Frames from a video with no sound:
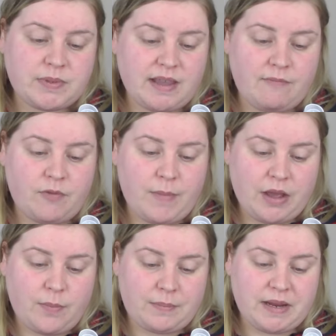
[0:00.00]
skin for
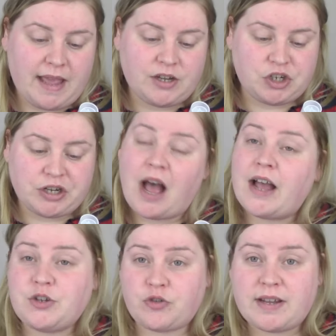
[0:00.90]
makeup application,
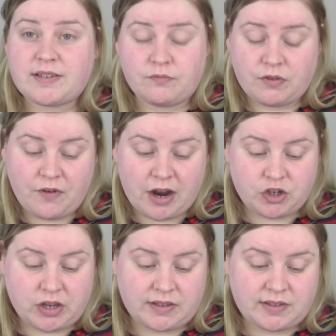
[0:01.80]
hydrates and
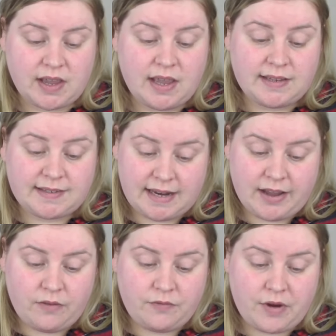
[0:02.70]
refreshes.
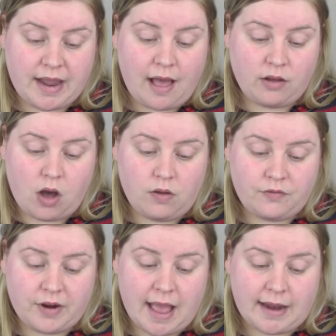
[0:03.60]
Silicone free, alcohol
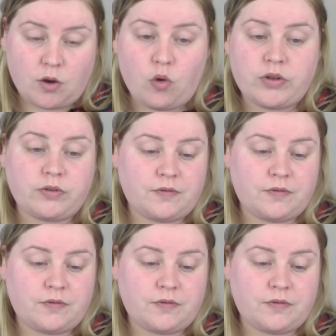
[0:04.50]
free and oil